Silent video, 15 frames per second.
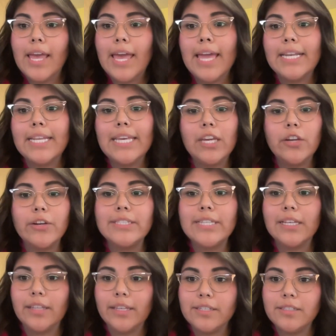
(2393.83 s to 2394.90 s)
and here is
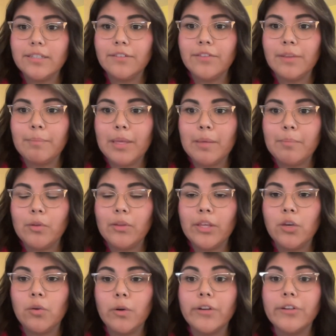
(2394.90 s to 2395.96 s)
a list of the people that
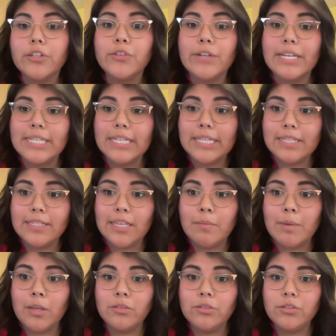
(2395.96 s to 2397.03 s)
you are addressing these
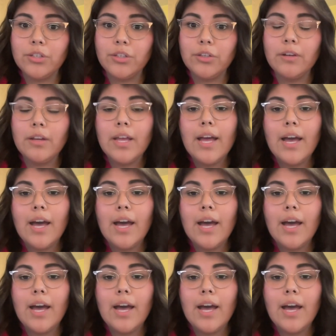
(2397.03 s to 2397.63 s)
emails to.